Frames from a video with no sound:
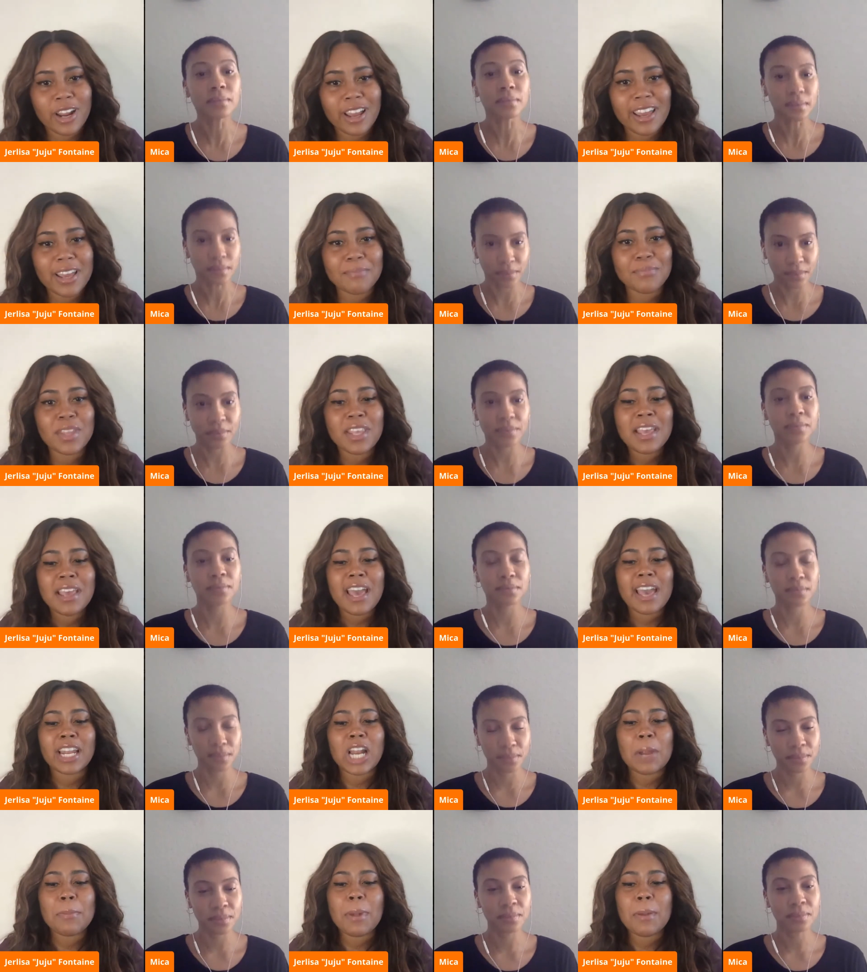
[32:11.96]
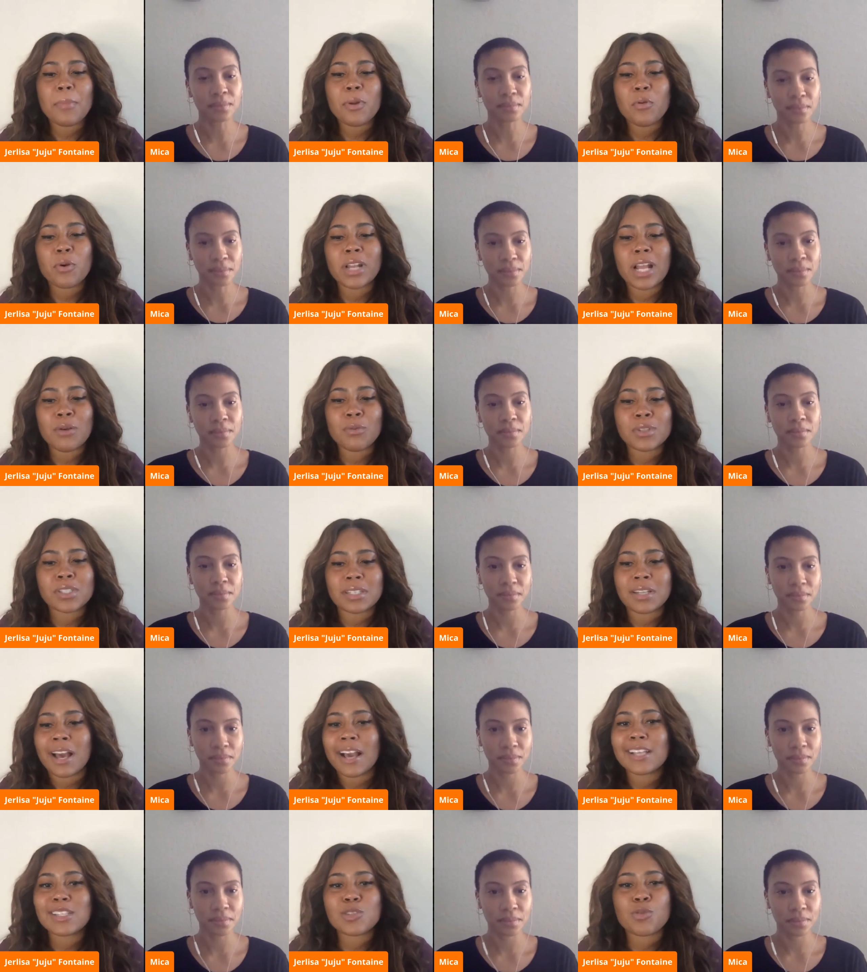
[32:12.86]
Speaker 1: right? Mm-hmm. And, I remember when I was in
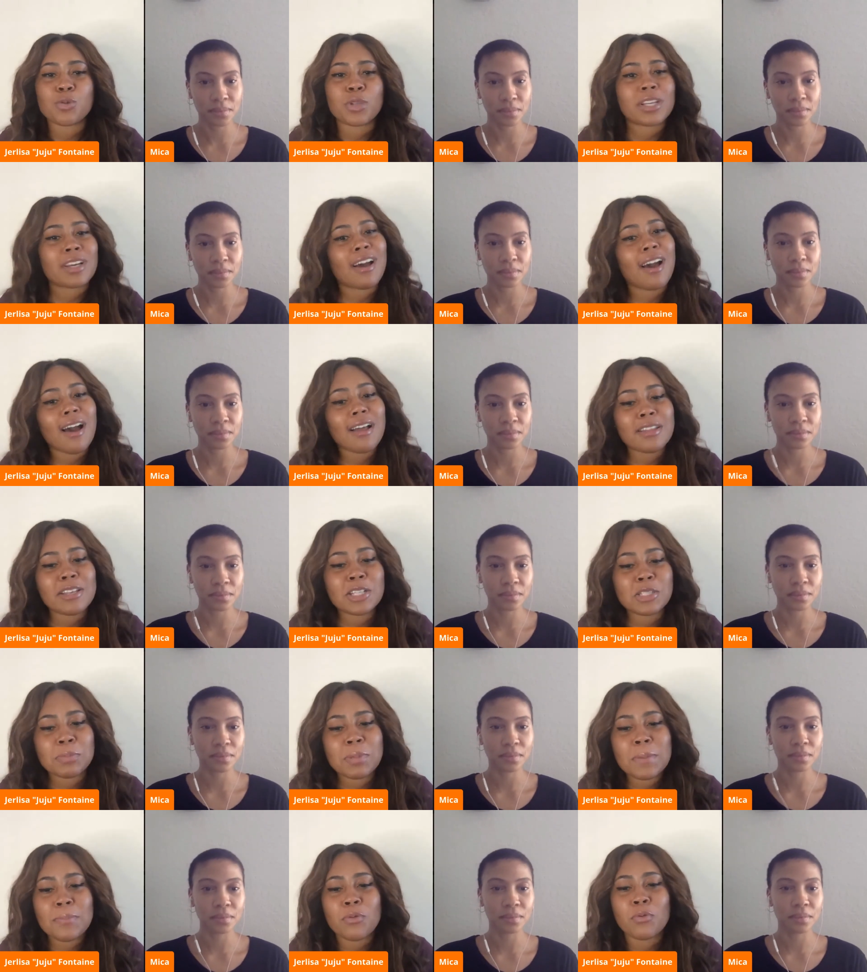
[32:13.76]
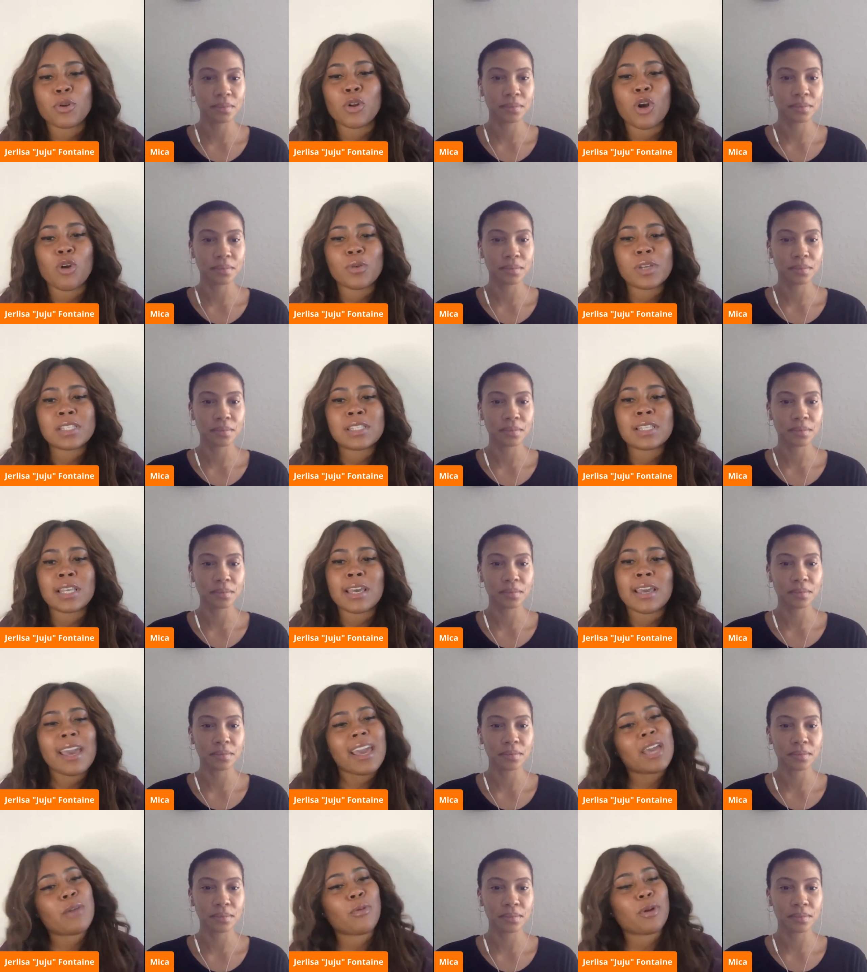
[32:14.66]
high school and college, people would always say,
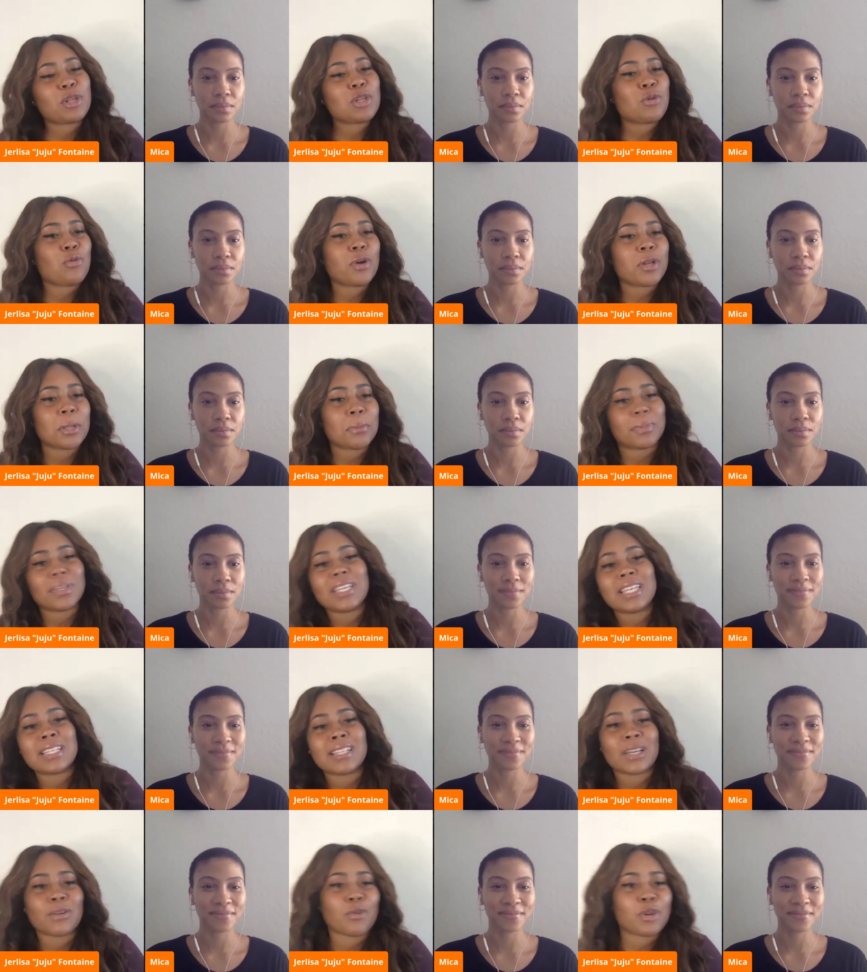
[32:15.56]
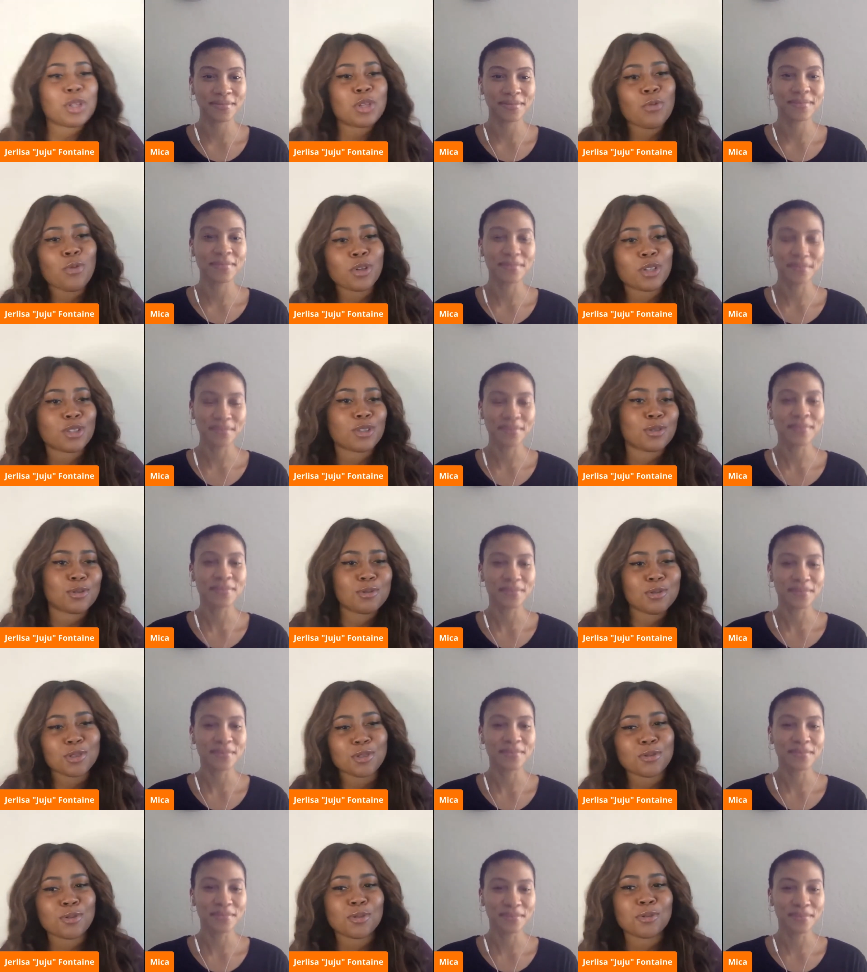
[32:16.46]
"Hey, what do you want to be? Like, what do you want to do,
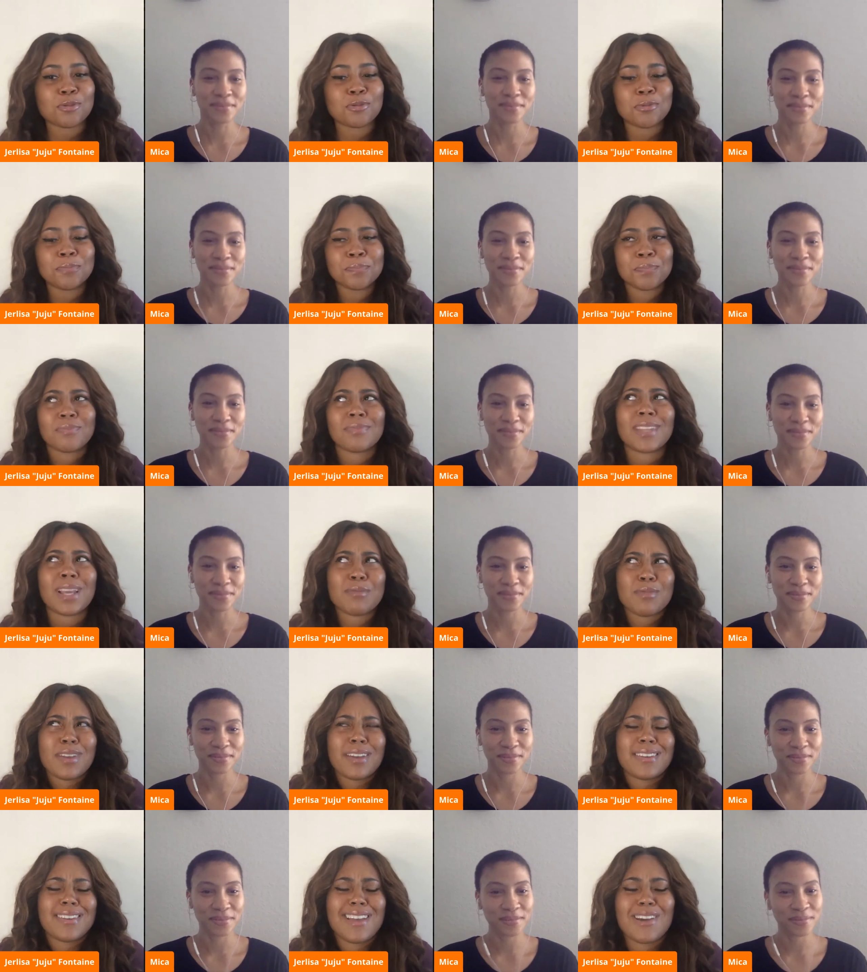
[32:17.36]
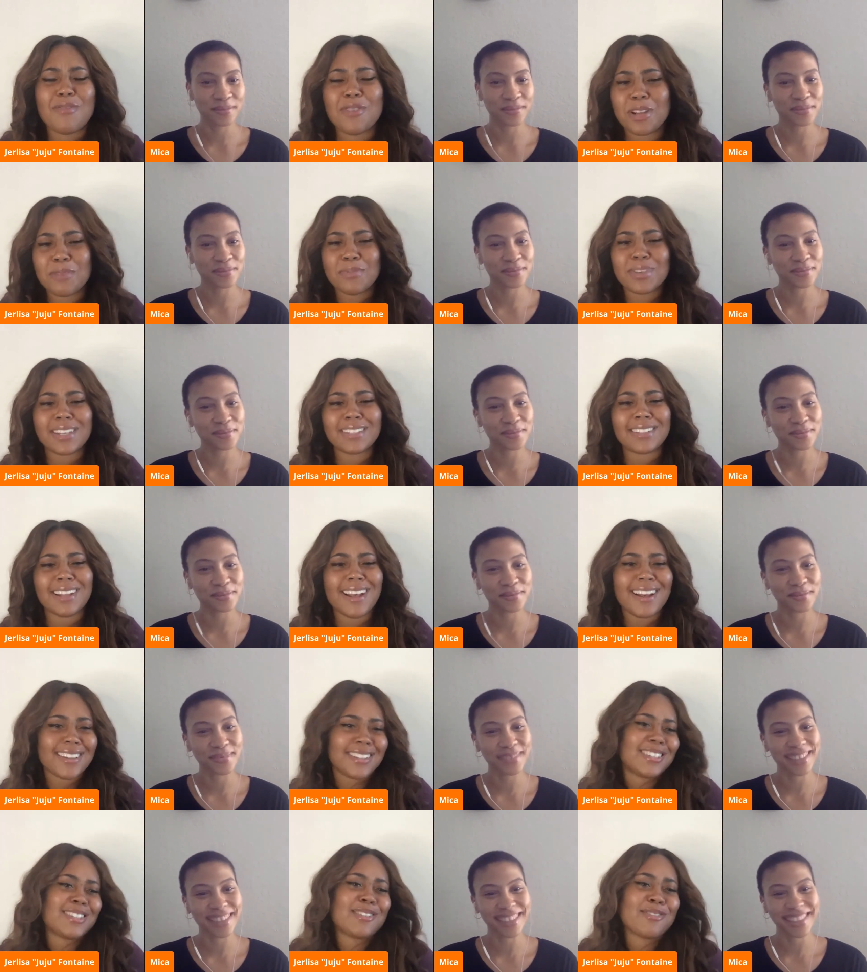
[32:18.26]
Juju?" I'm like, "Yeah, I want to be a
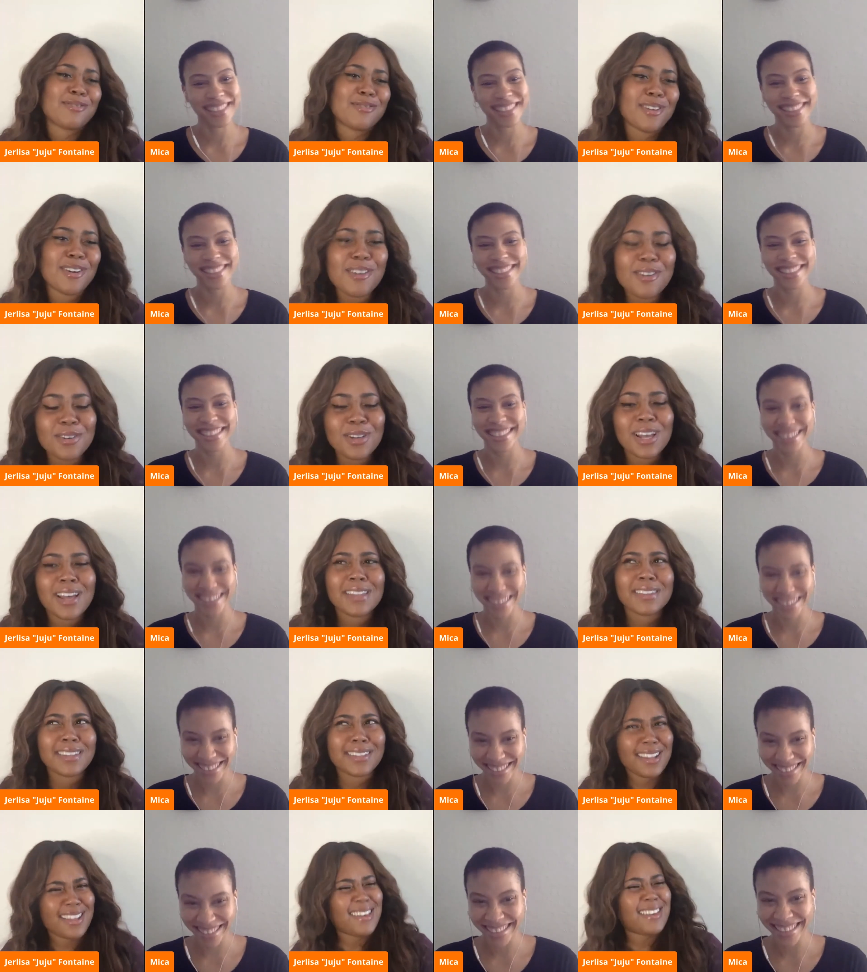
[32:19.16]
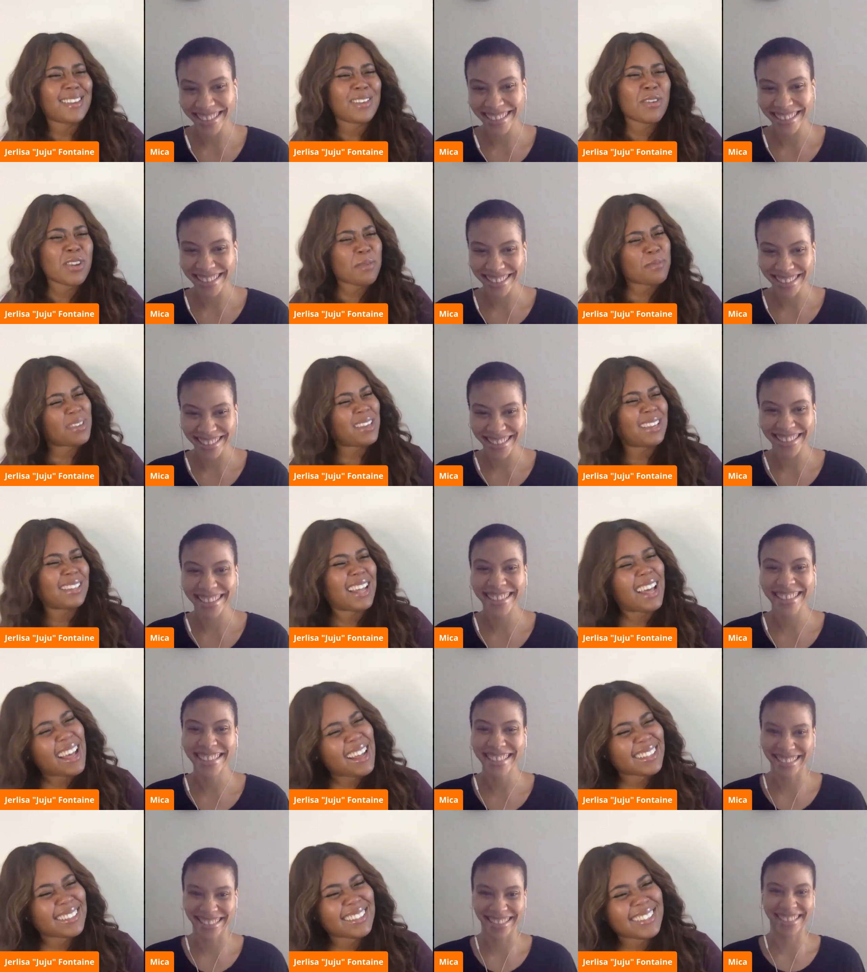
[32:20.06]
doctor." You know, they're like, "You want to be a
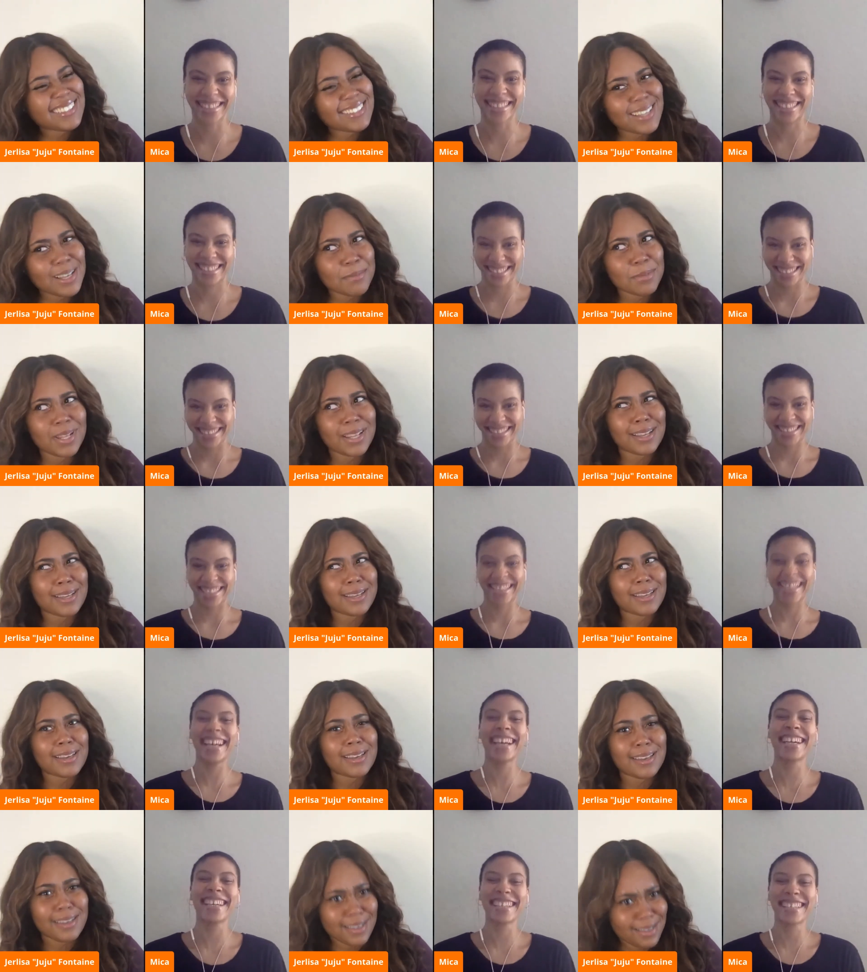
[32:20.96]
doctor?" I'm like,